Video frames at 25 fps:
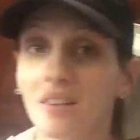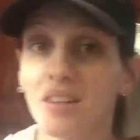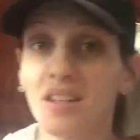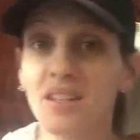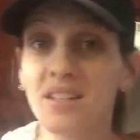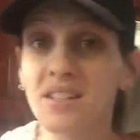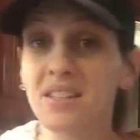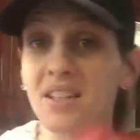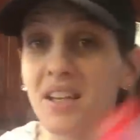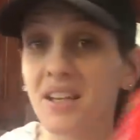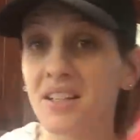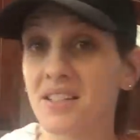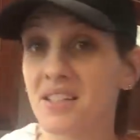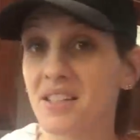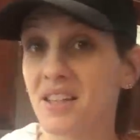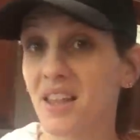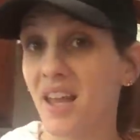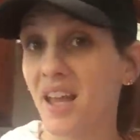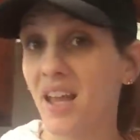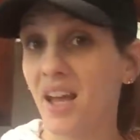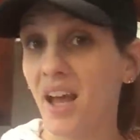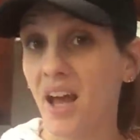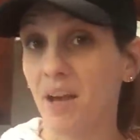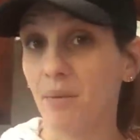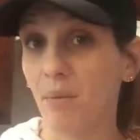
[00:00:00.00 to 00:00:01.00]
This next
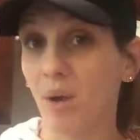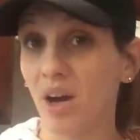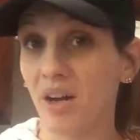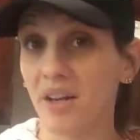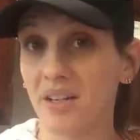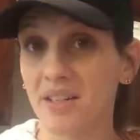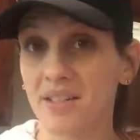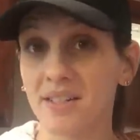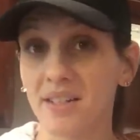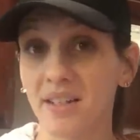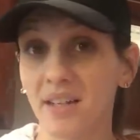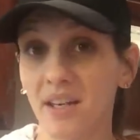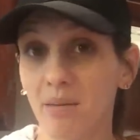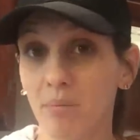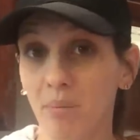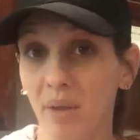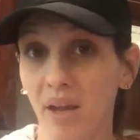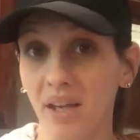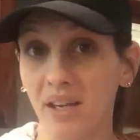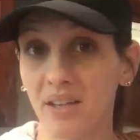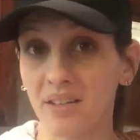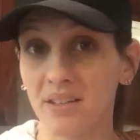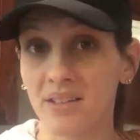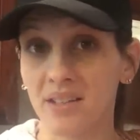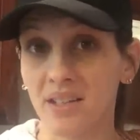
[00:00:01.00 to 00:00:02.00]
thing, I'm honestly
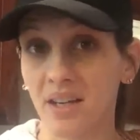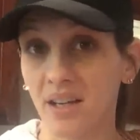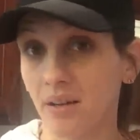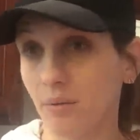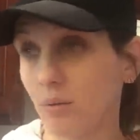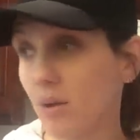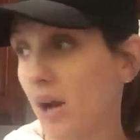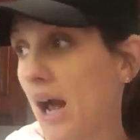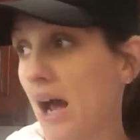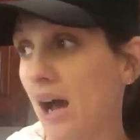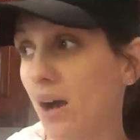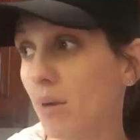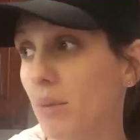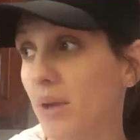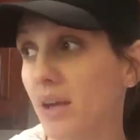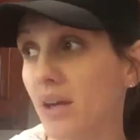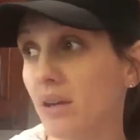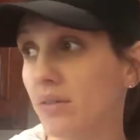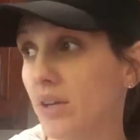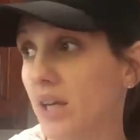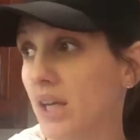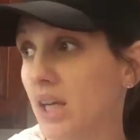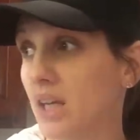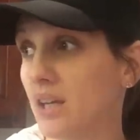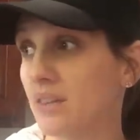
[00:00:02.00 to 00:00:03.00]
amazed at how big
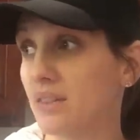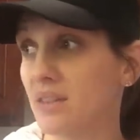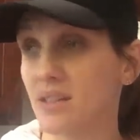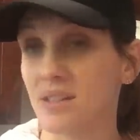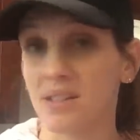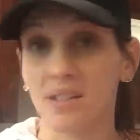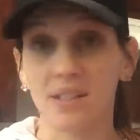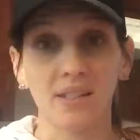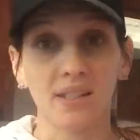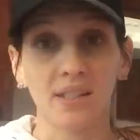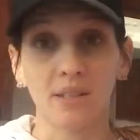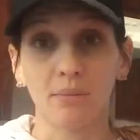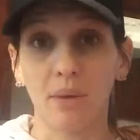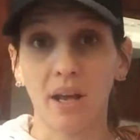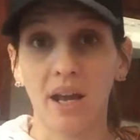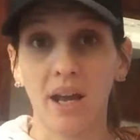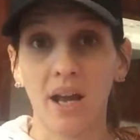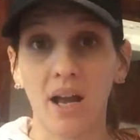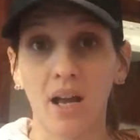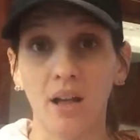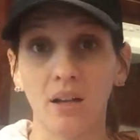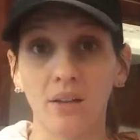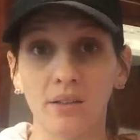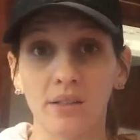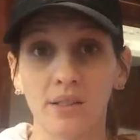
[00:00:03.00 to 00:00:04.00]
of a hit this is in my
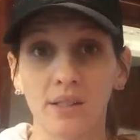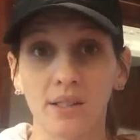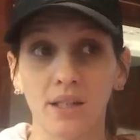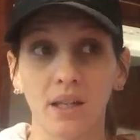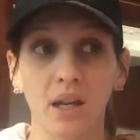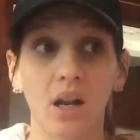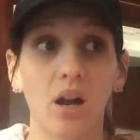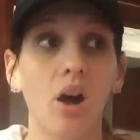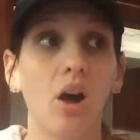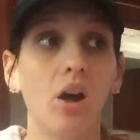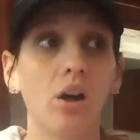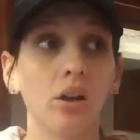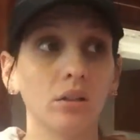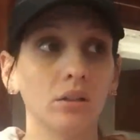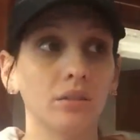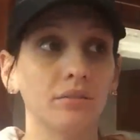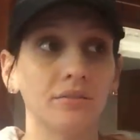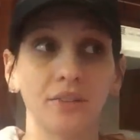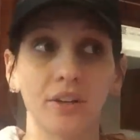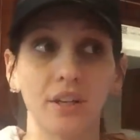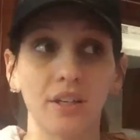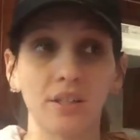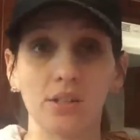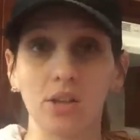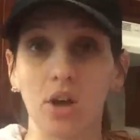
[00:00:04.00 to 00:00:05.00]
house. Now, all her
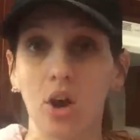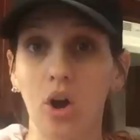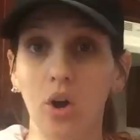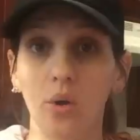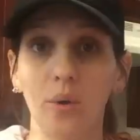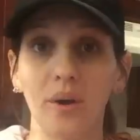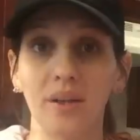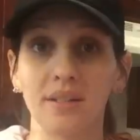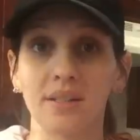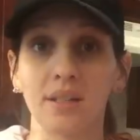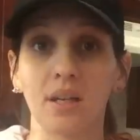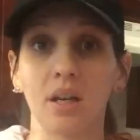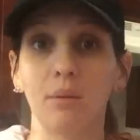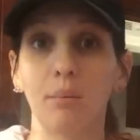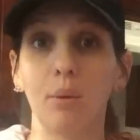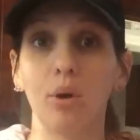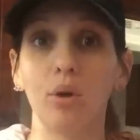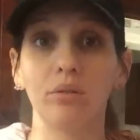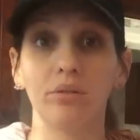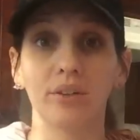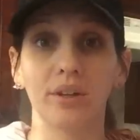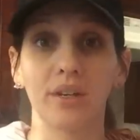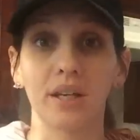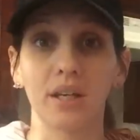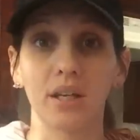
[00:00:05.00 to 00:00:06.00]
friends always come
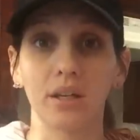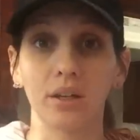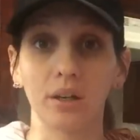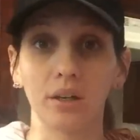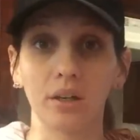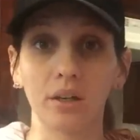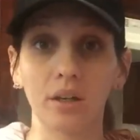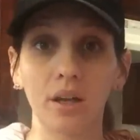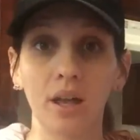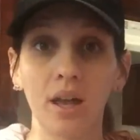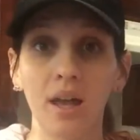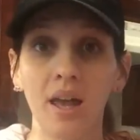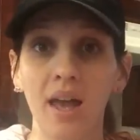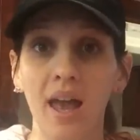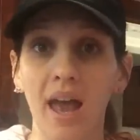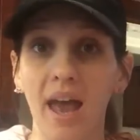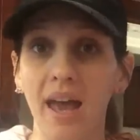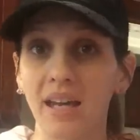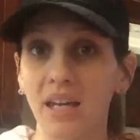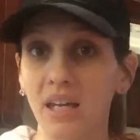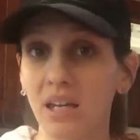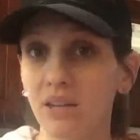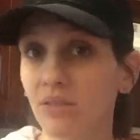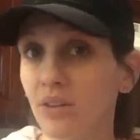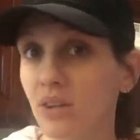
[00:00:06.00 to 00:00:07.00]
over here,
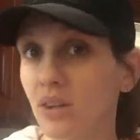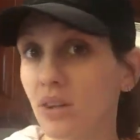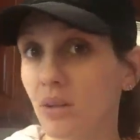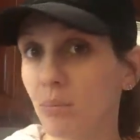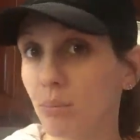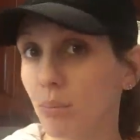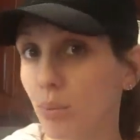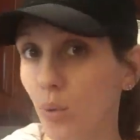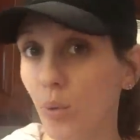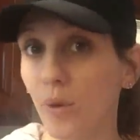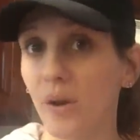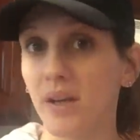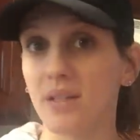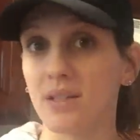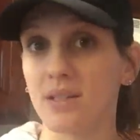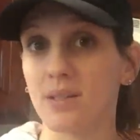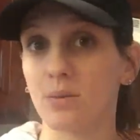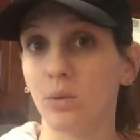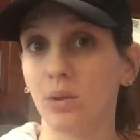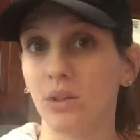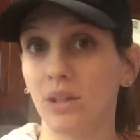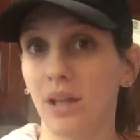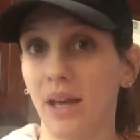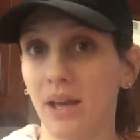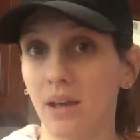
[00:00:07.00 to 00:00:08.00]
and even the
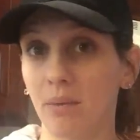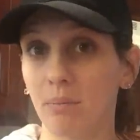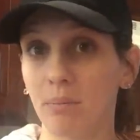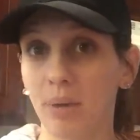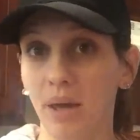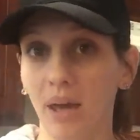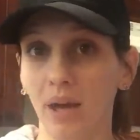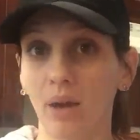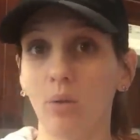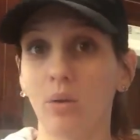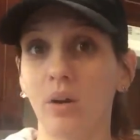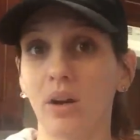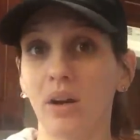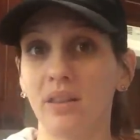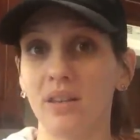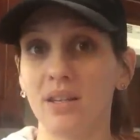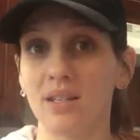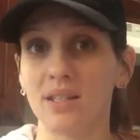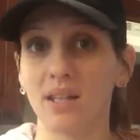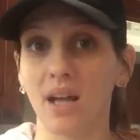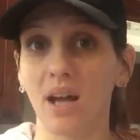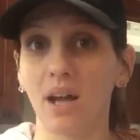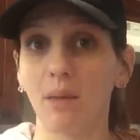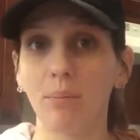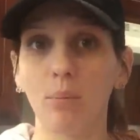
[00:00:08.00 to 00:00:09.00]
boys will like pick one of
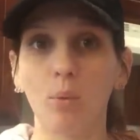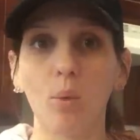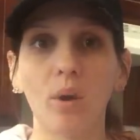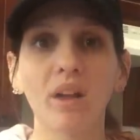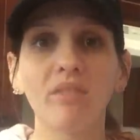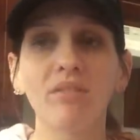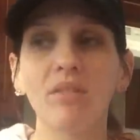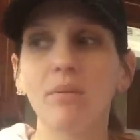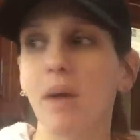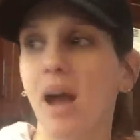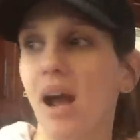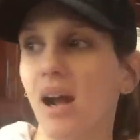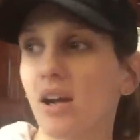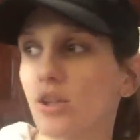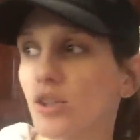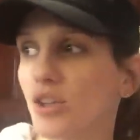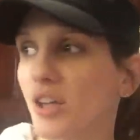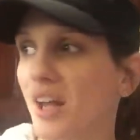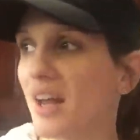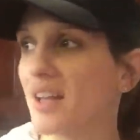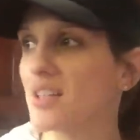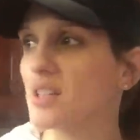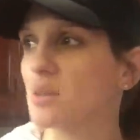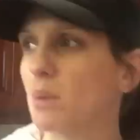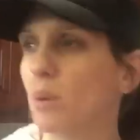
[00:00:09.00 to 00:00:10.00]
these up. One of them
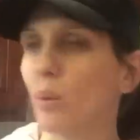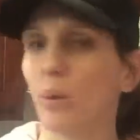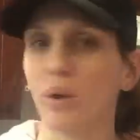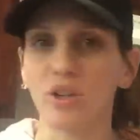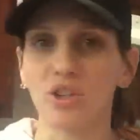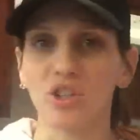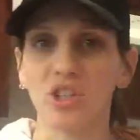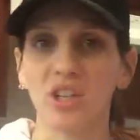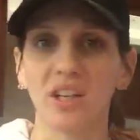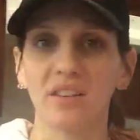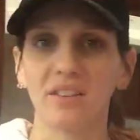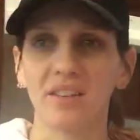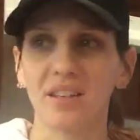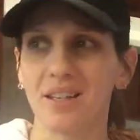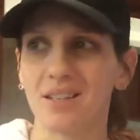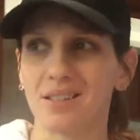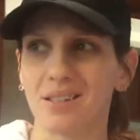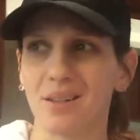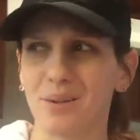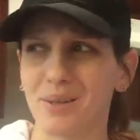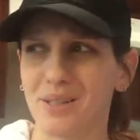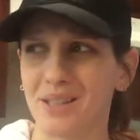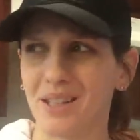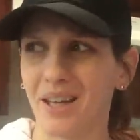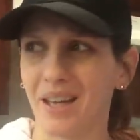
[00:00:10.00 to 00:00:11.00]
actually asked me, where'd you get these?
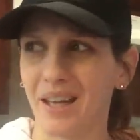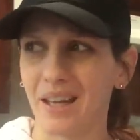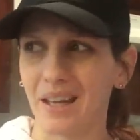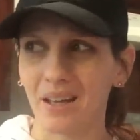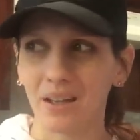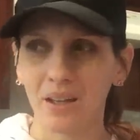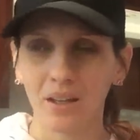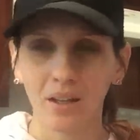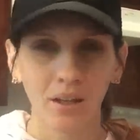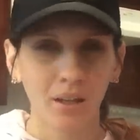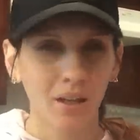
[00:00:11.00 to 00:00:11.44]
I was like,